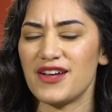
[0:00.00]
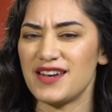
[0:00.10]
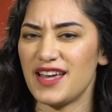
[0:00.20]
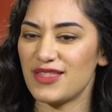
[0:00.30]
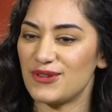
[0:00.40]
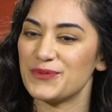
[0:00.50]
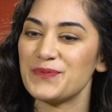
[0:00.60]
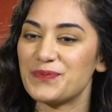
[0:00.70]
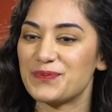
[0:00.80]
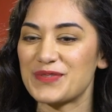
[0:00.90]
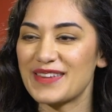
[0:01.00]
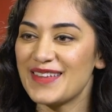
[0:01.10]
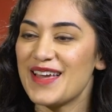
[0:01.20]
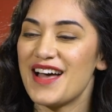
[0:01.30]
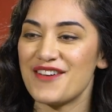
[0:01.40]
and I thought,
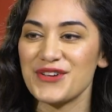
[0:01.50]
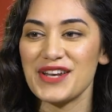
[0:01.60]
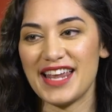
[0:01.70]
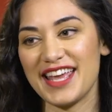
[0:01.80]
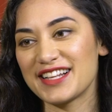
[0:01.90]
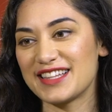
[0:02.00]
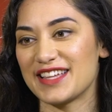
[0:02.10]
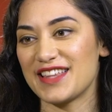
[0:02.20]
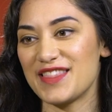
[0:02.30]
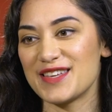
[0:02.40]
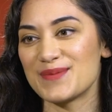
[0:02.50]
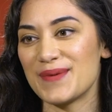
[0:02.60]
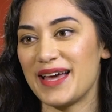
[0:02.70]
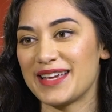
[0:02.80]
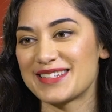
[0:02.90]
I've got an inkling that this
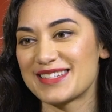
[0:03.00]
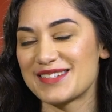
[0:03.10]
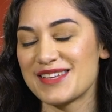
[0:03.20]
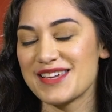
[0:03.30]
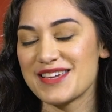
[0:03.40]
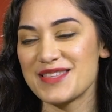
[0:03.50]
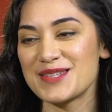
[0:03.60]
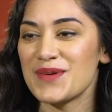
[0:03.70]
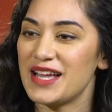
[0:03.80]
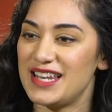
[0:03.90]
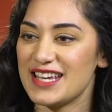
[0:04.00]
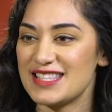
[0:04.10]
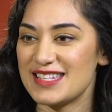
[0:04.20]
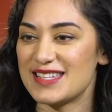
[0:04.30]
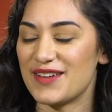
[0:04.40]
might lead
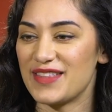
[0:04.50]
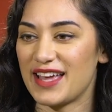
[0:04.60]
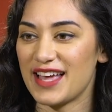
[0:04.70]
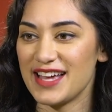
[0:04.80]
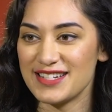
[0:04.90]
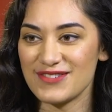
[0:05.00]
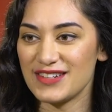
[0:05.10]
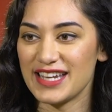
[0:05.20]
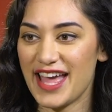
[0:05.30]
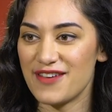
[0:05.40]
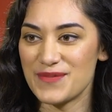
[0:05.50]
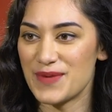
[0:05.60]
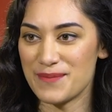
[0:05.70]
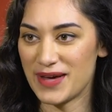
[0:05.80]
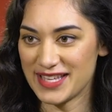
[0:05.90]
to something. I didn't really have in
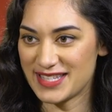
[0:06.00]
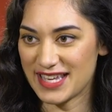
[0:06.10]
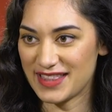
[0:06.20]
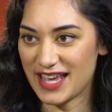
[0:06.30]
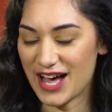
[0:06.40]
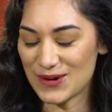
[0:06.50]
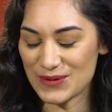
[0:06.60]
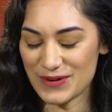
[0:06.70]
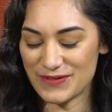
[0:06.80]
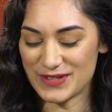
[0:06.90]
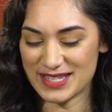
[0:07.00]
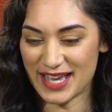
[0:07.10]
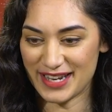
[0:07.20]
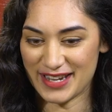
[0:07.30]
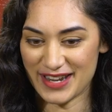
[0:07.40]
my mindset that all of a
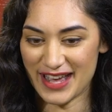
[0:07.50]
sudden